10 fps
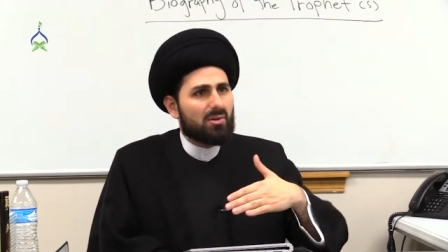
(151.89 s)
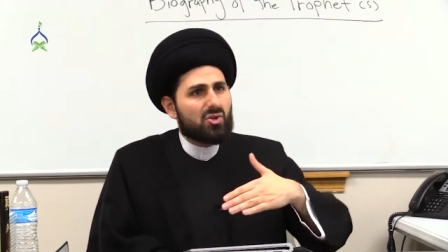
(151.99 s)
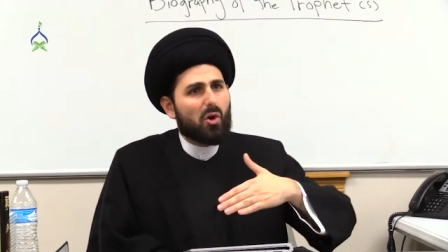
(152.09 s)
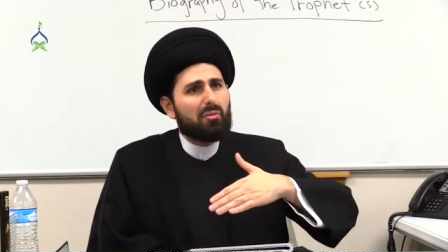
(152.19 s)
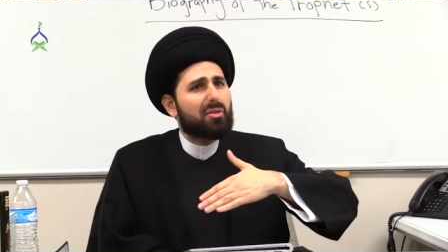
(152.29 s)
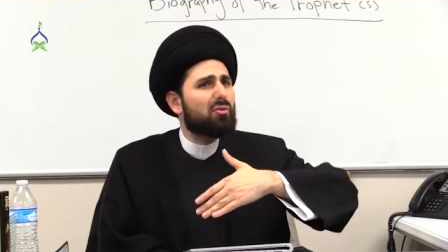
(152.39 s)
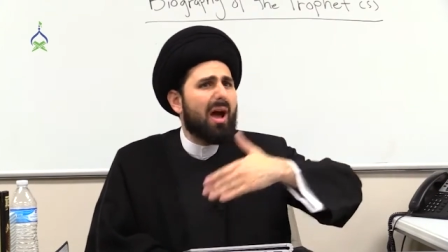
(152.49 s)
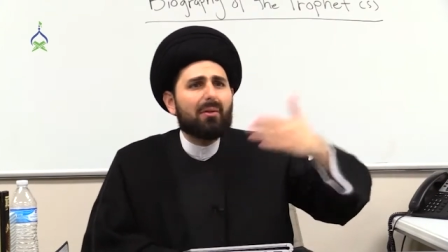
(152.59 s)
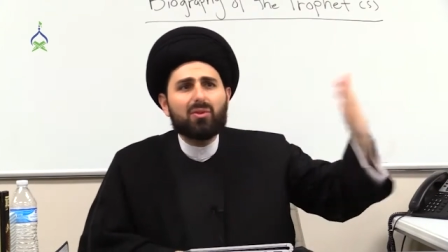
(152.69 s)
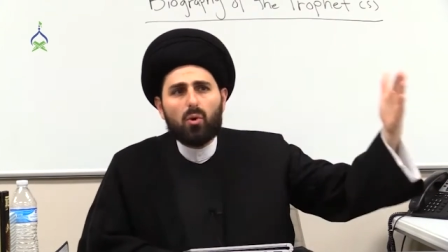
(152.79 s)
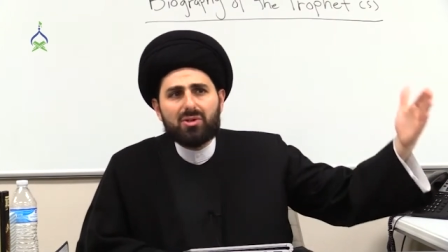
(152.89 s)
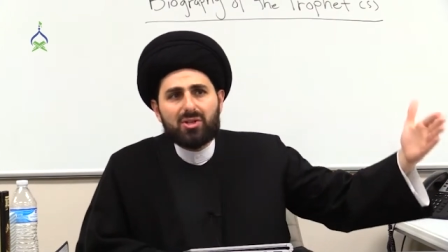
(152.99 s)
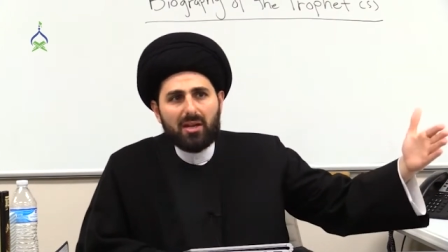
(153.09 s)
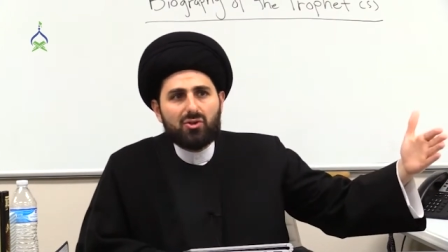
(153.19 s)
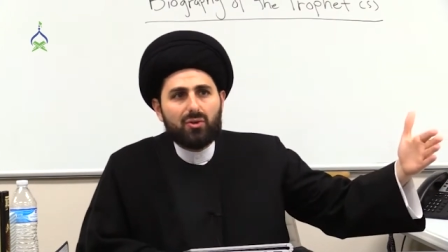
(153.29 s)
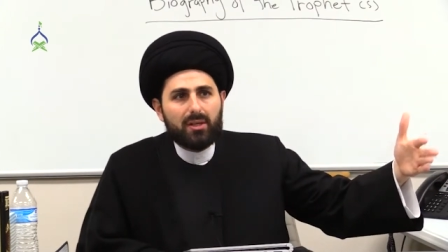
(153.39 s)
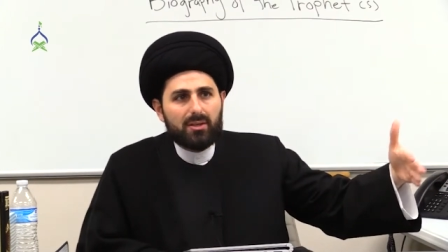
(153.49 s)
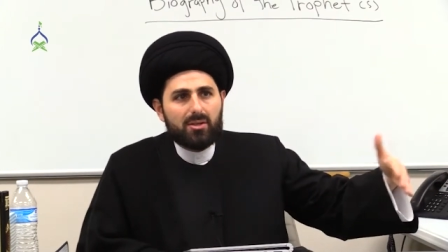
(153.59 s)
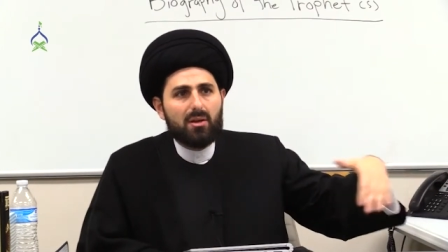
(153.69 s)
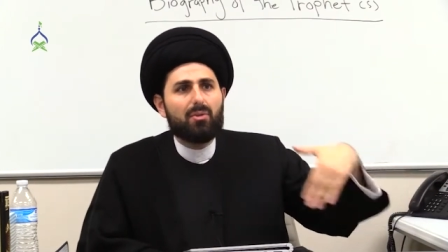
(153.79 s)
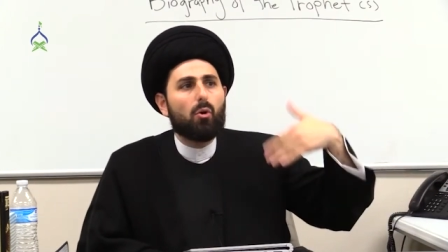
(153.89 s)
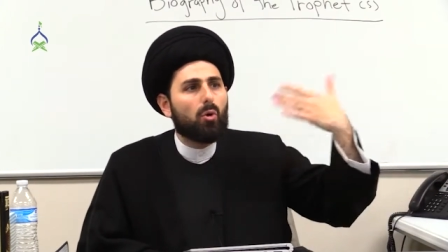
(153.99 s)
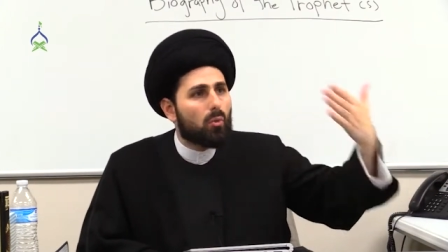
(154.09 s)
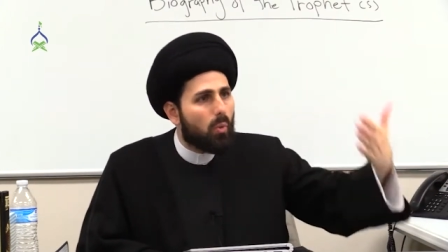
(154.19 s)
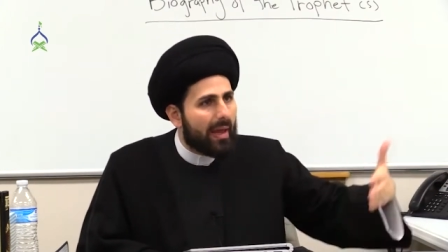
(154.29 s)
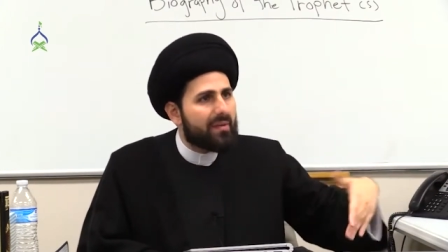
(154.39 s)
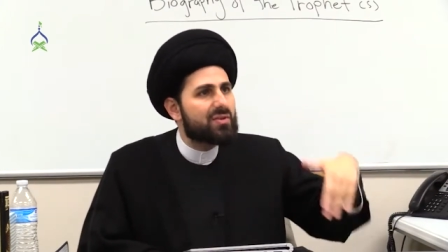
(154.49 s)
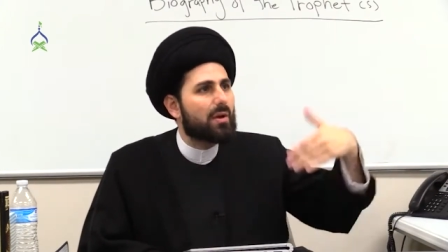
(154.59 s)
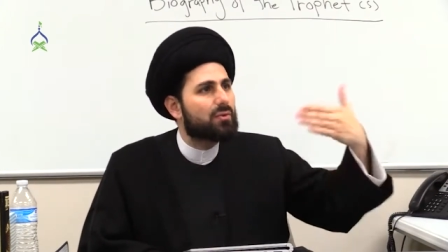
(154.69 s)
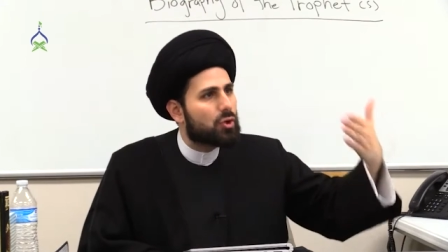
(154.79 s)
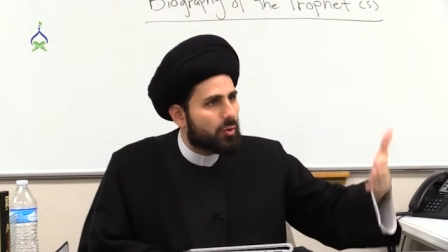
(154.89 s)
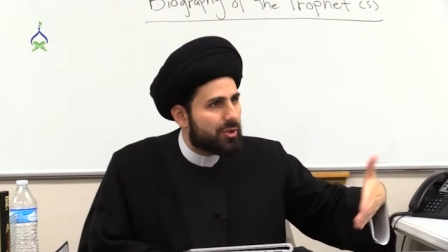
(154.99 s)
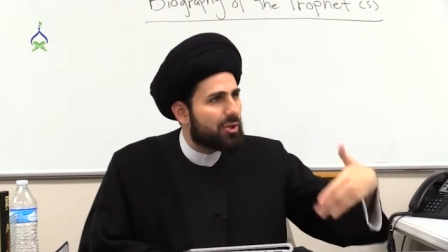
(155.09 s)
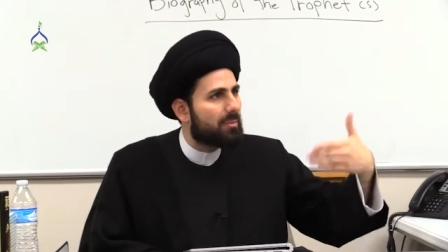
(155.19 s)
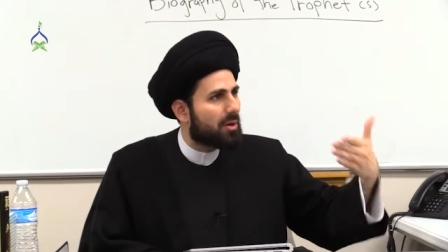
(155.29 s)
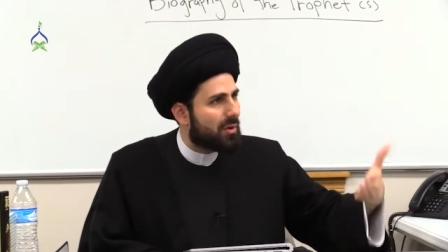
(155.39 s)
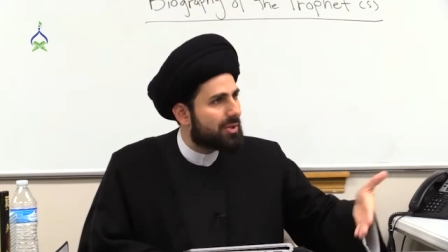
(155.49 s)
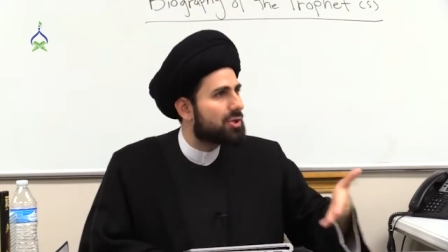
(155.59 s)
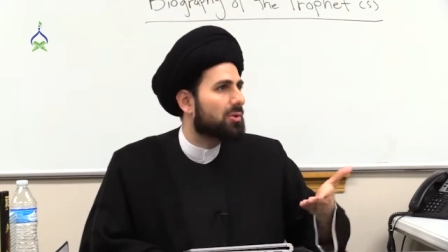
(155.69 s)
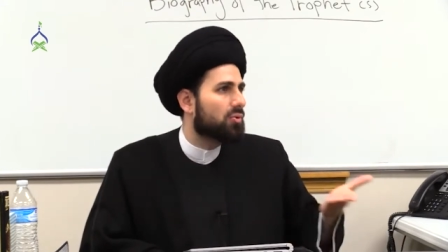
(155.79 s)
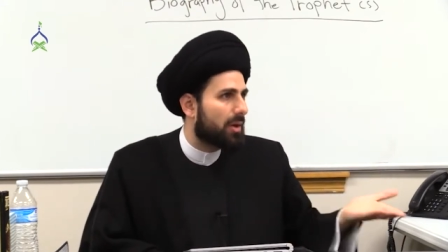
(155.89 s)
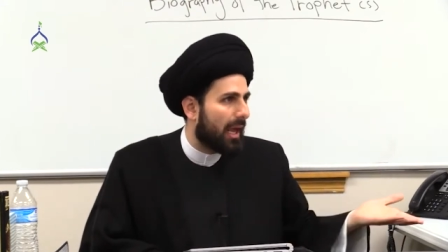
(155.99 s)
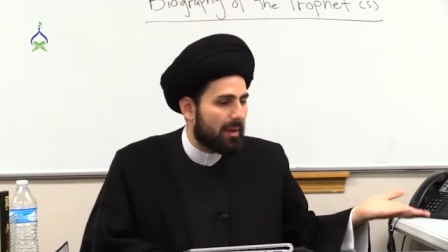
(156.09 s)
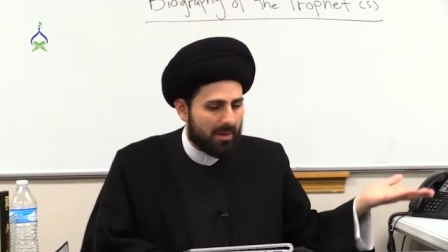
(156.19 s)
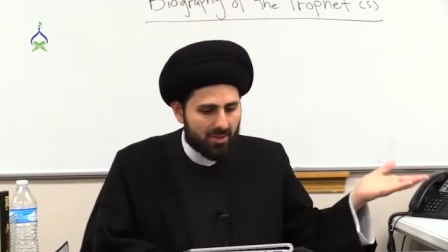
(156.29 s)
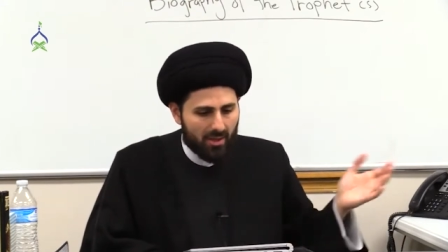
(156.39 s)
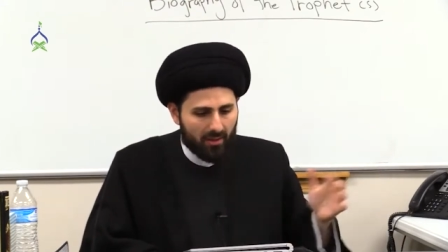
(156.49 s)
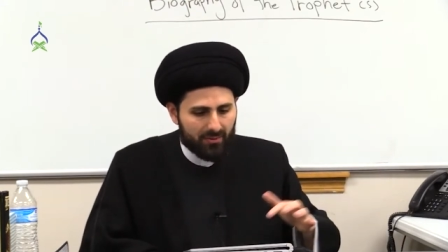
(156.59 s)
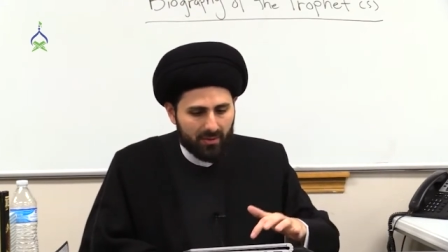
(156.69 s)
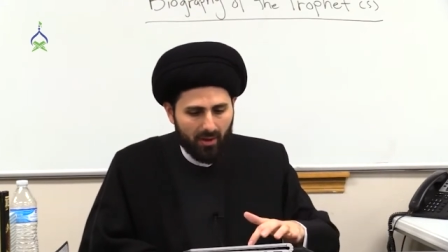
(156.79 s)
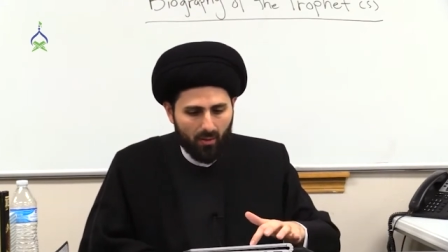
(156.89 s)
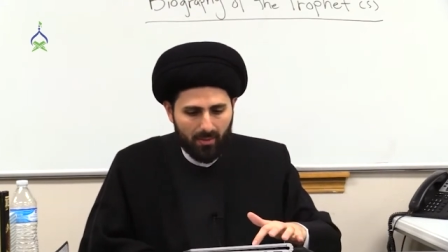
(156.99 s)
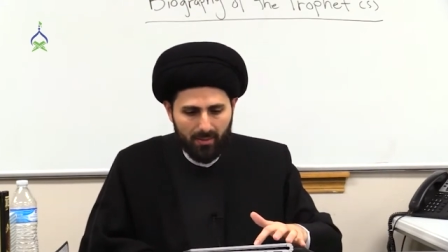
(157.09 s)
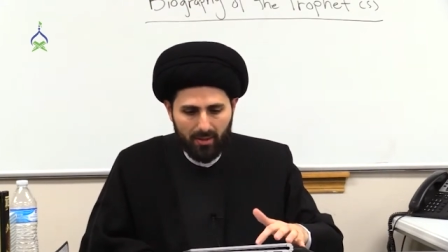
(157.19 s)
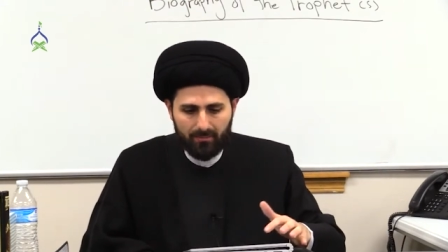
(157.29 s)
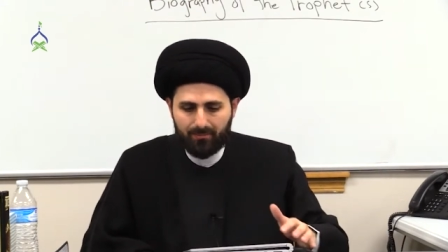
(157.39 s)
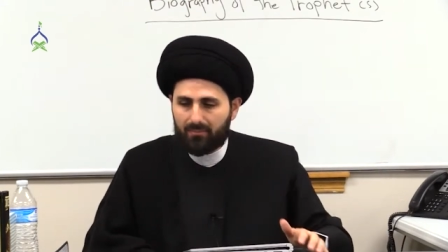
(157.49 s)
So throughout those centuries, there were waves of Jewish immigration who came and settled in Arabia.